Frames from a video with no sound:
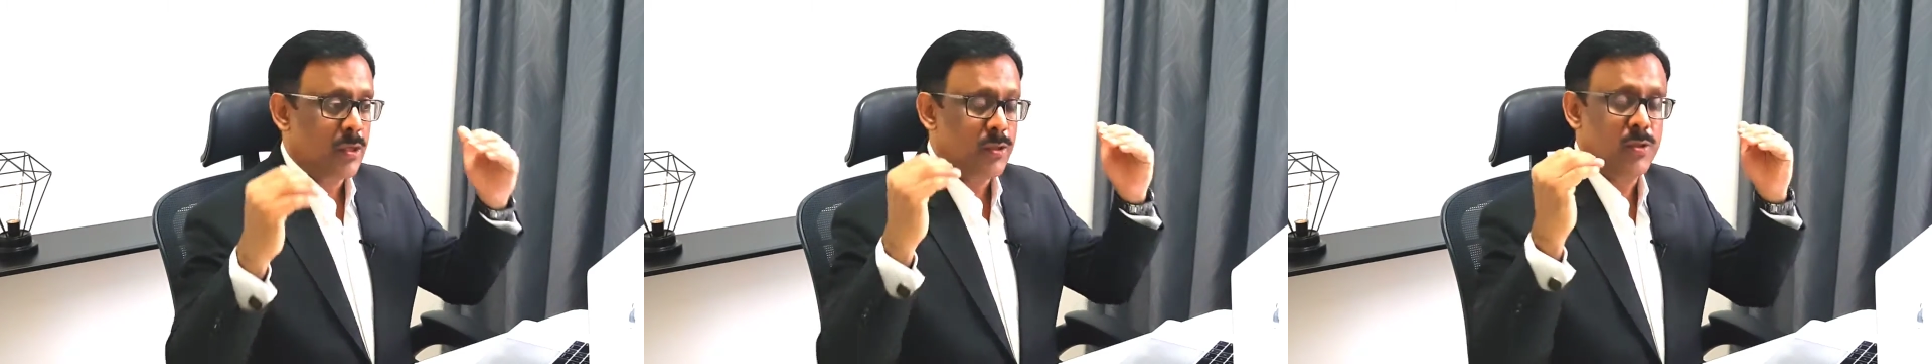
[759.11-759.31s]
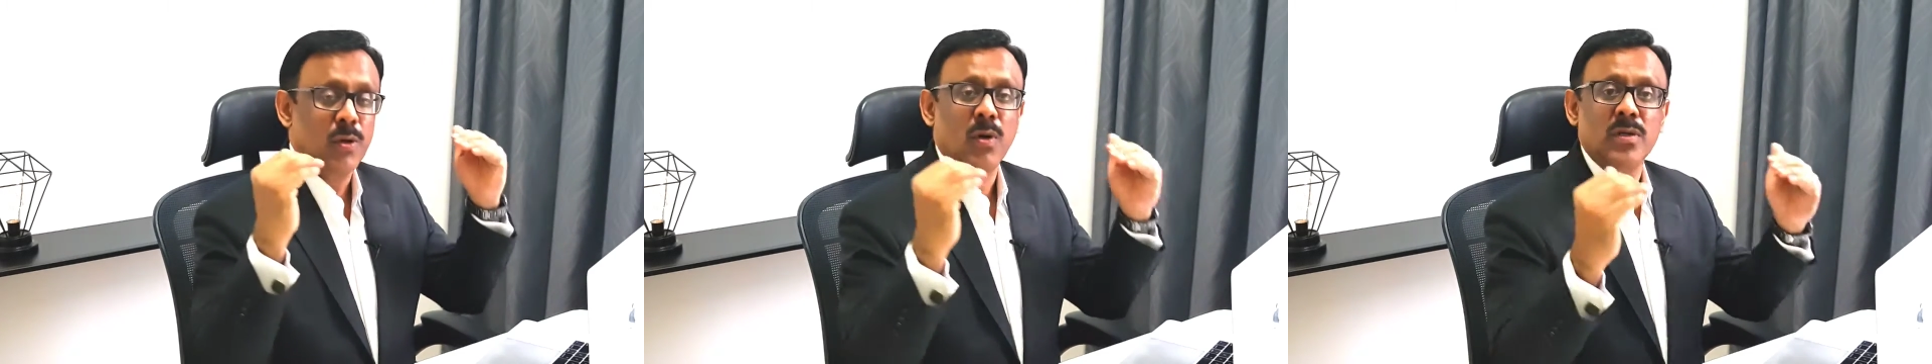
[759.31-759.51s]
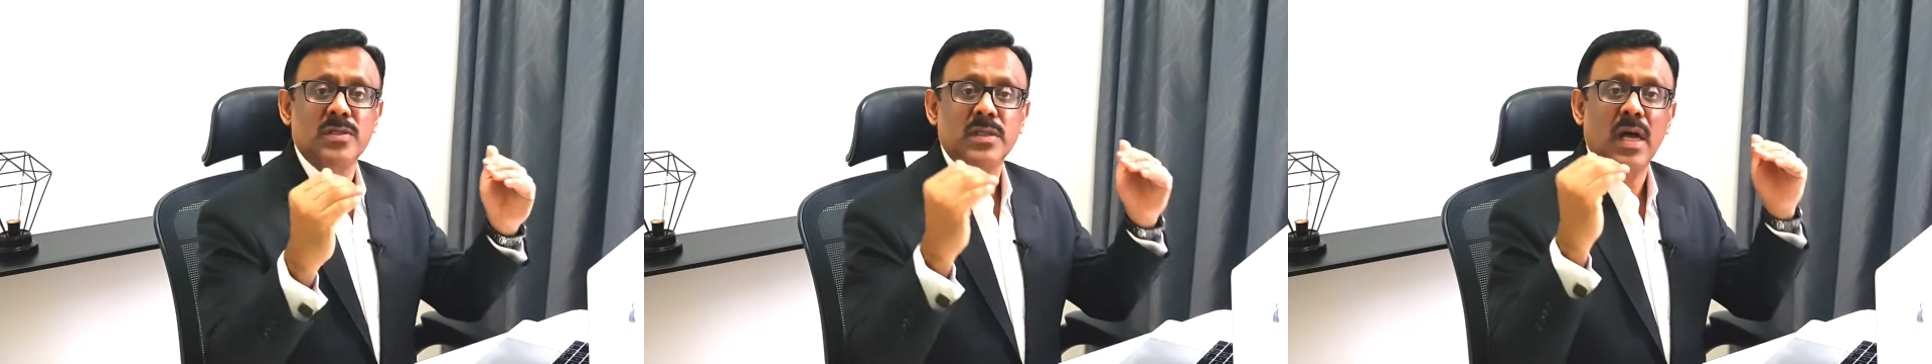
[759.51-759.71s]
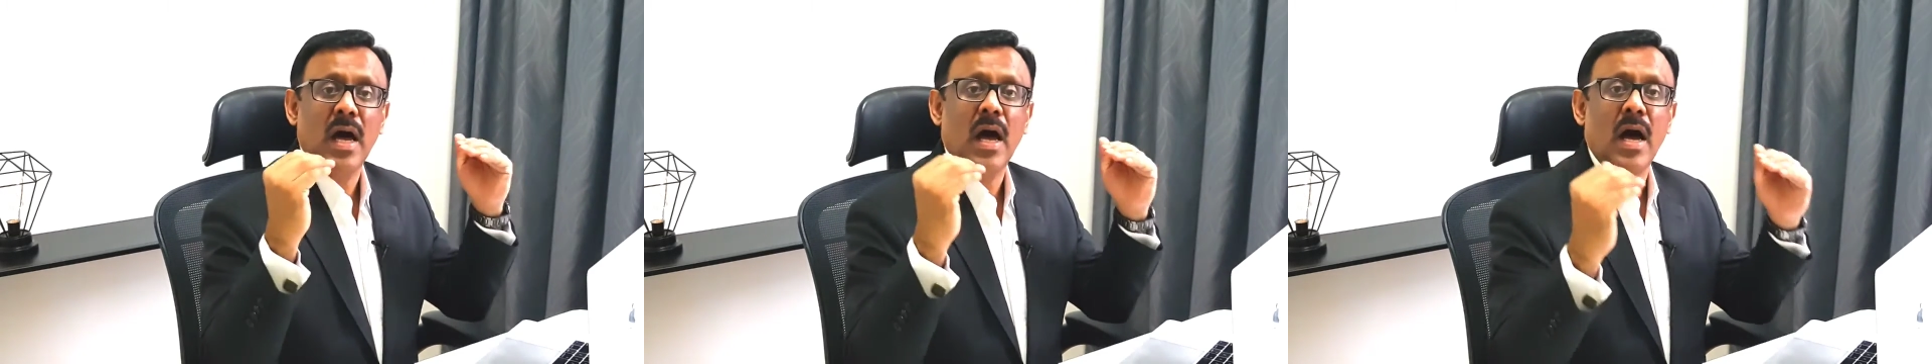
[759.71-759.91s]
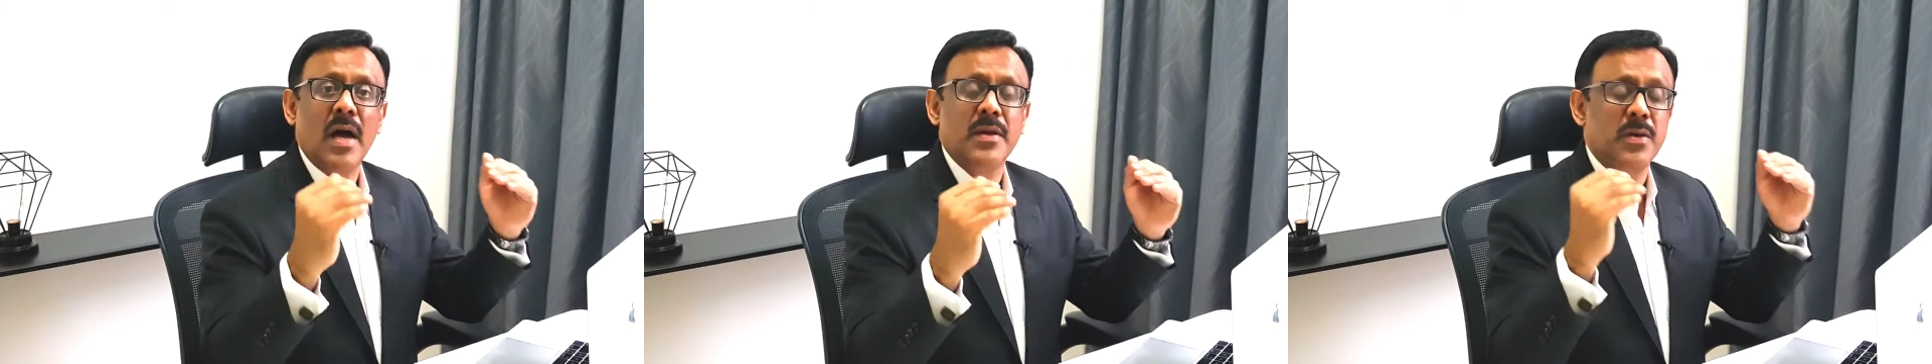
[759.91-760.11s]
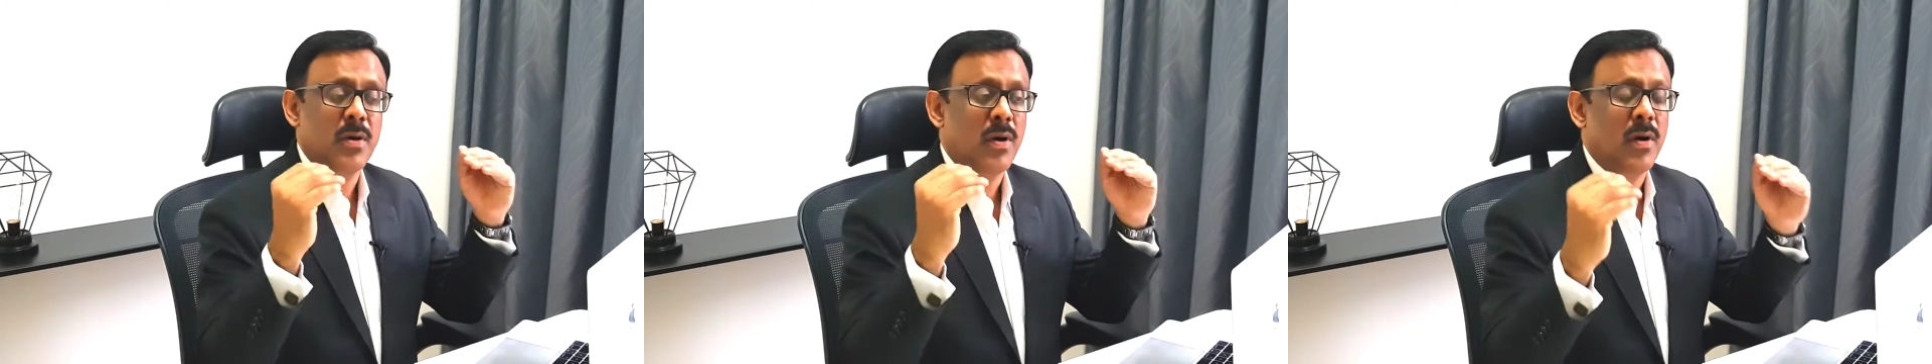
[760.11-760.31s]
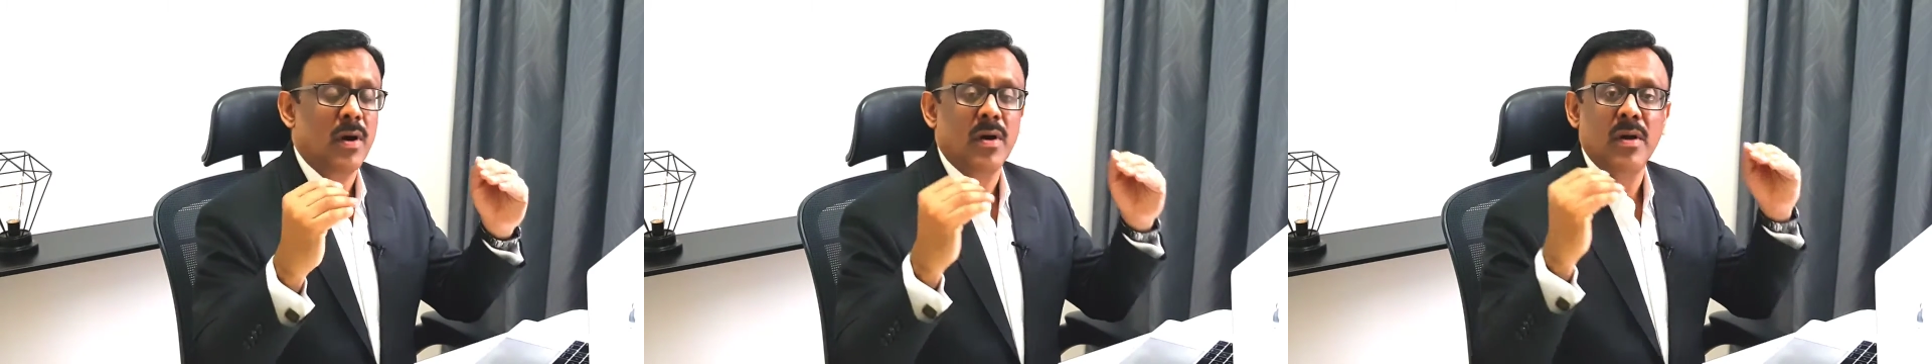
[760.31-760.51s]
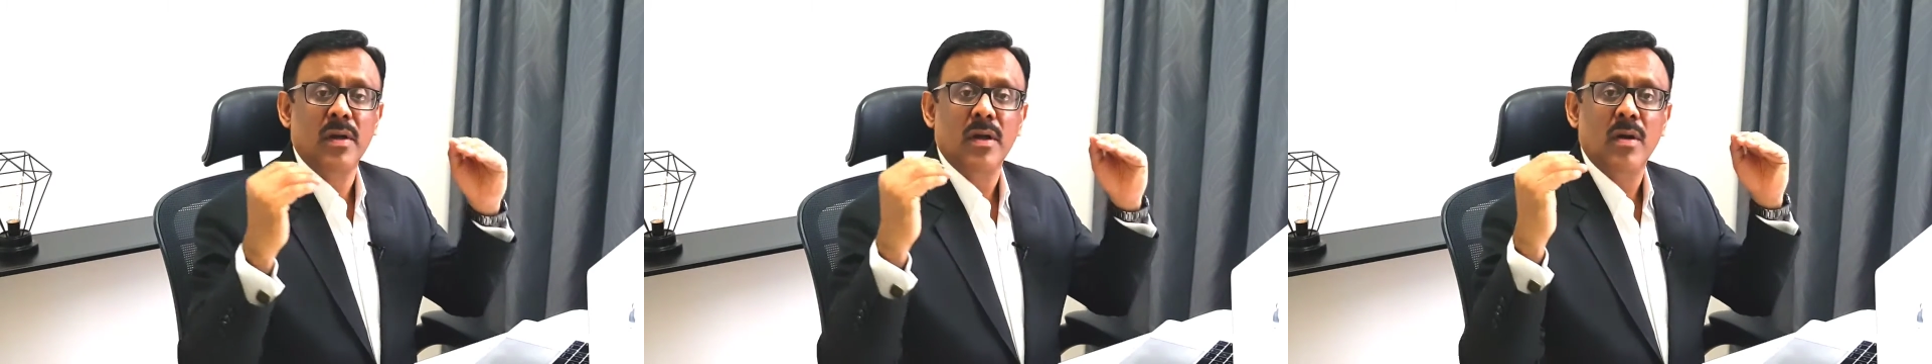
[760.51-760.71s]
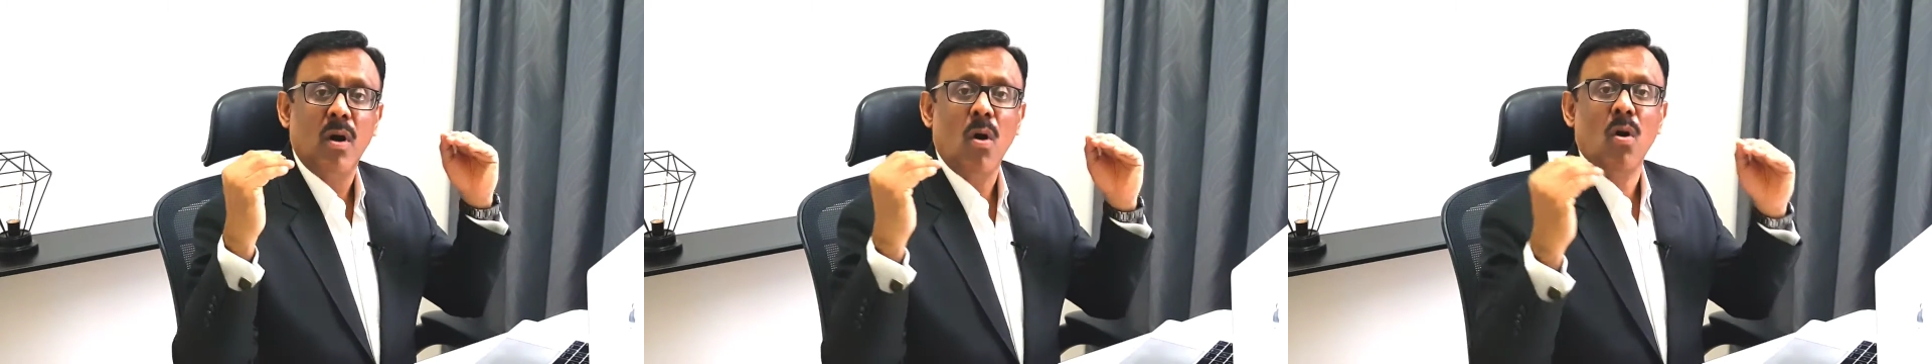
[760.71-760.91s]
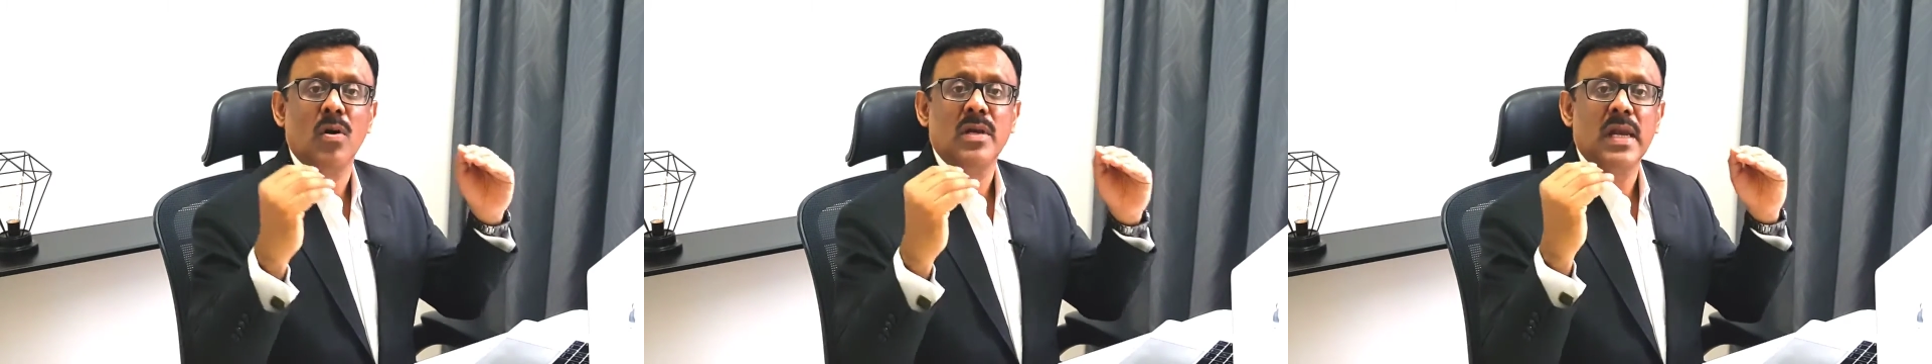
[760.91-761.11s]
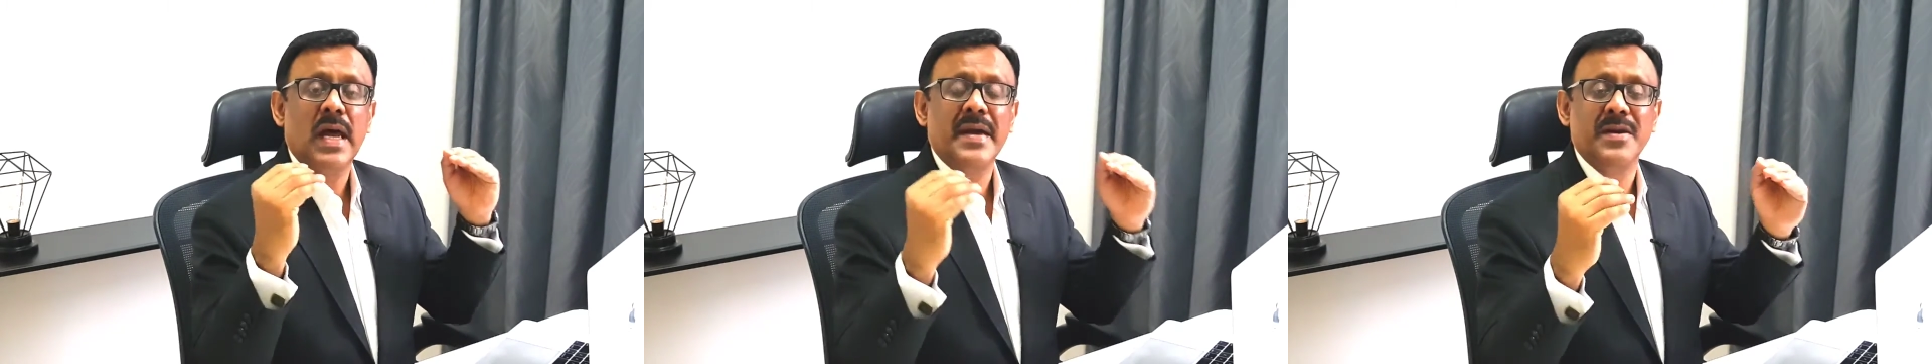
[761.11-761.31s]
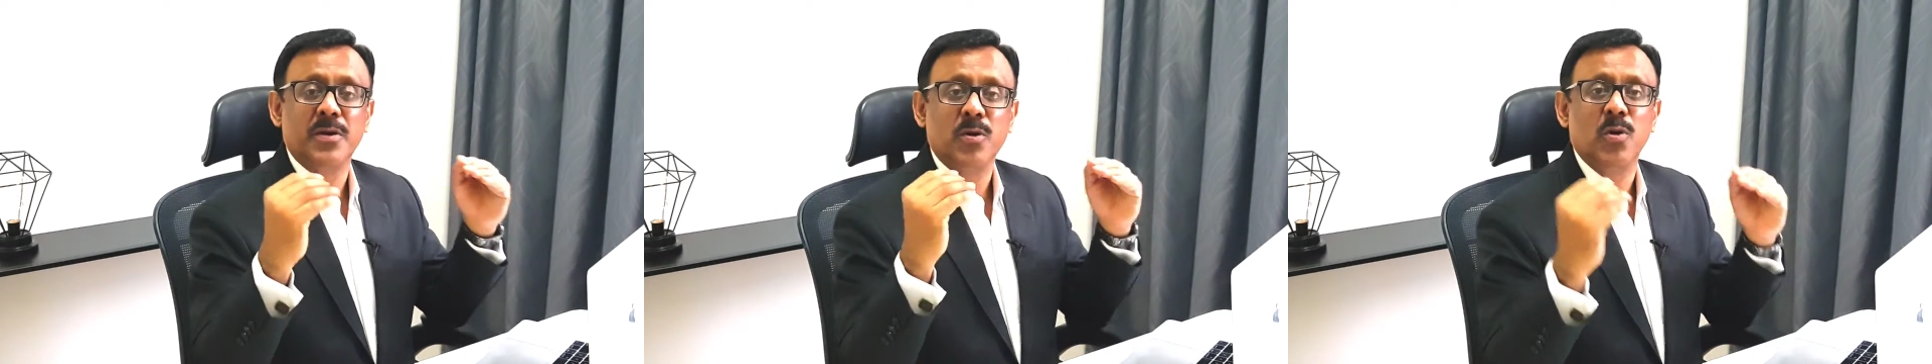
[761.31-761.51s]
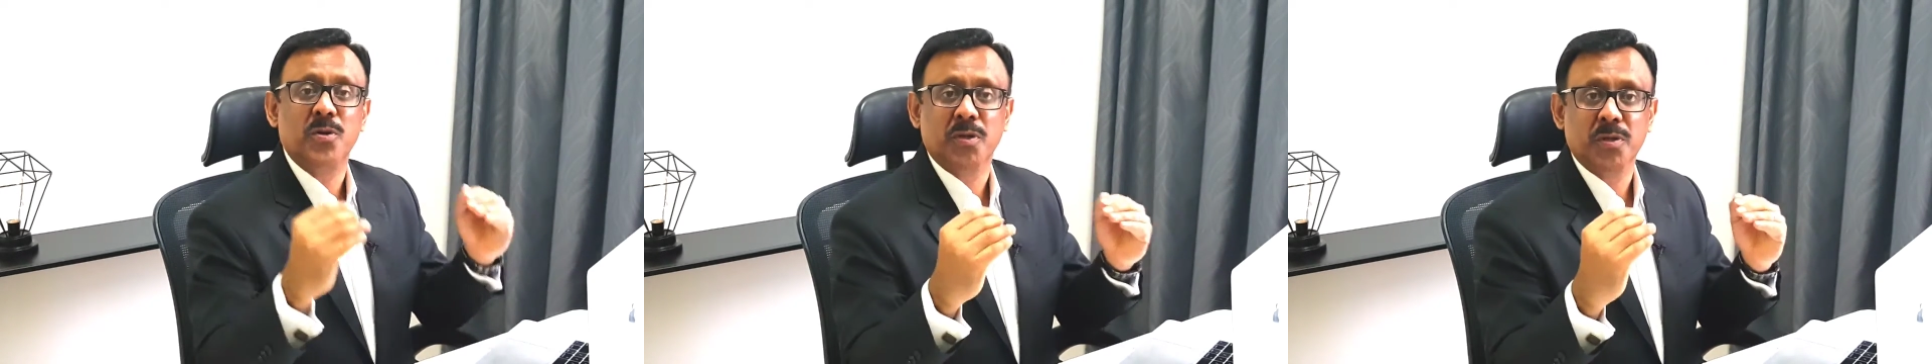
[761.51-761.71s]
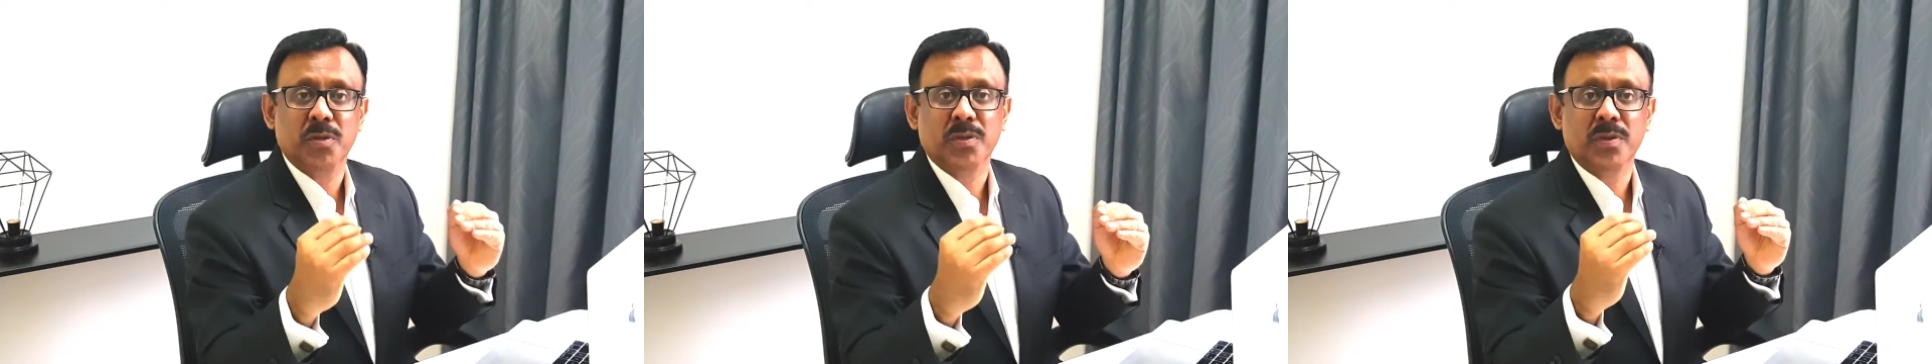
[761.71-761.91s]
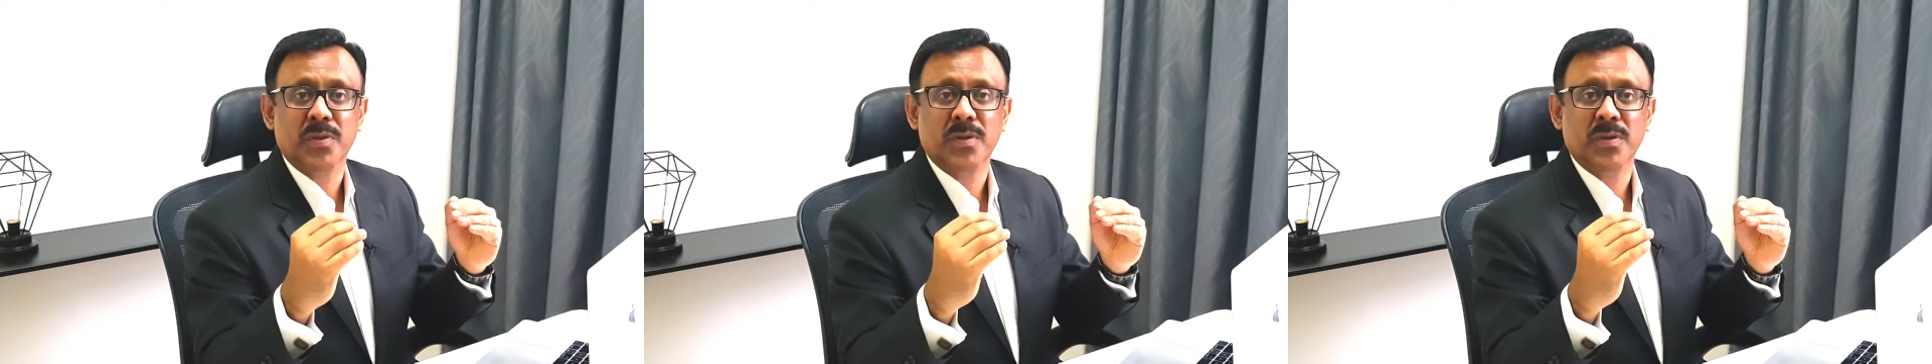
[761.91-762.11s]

those are your online roadshows